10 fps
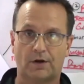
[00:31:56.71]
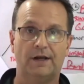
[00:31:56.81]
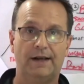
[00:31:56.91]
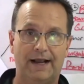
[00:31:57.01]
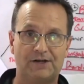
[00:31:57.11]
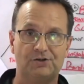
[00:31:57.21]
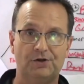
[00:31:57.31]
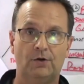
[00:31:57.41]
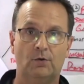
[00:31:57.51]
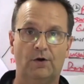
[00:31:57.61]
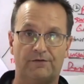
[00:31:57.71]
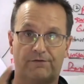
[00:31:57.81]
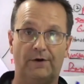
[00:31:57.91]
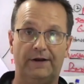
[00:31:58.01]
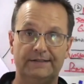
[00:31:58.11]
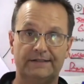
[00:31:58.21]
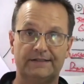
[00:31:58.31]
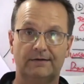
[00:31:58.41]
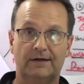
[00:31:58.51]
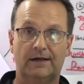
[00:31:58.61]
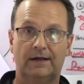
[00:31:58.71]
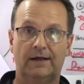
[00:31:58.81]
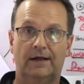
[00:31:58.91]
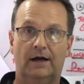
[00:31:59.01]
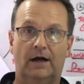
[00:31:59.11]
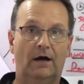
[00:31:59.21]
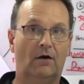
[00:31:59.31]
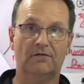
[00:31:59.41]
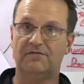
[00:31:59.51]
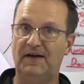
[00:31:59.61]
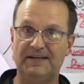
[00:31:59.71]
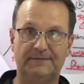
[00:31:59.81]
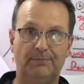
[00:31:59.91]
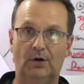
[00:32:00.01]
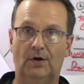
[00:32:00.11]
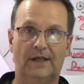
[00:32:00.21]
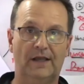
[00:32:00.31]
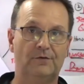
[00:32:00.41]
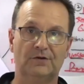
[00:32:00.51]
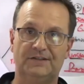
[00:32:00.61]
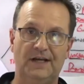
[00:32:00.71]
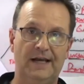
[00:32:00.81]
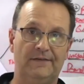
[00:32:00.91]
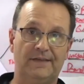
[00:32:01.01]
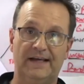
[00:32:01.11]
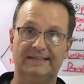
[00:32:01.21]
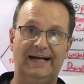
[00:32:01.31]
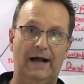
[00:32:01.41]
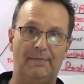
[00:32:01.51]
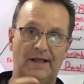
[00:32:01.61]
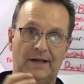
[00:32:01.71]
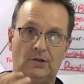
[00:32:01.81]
connection with friends uh, on Facebook, if you're seeing things happen at a